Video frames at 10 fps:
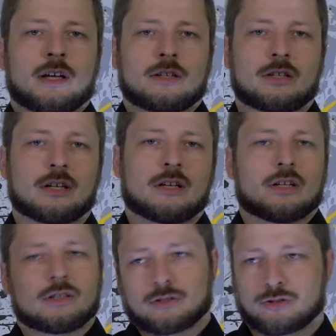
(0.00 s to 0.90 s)
the
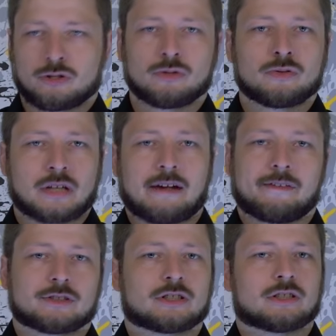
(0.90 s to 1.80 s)
two
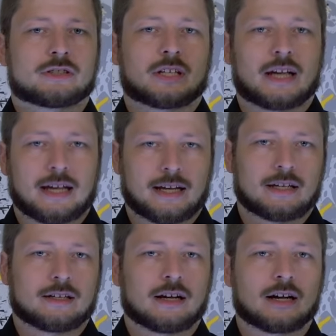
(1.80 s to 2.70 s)
characters
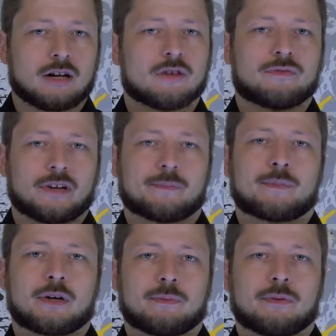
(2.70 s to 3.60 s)
and a conflict
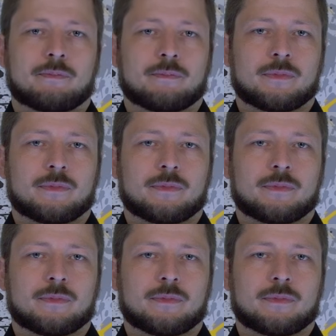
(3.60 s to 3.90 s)
problem?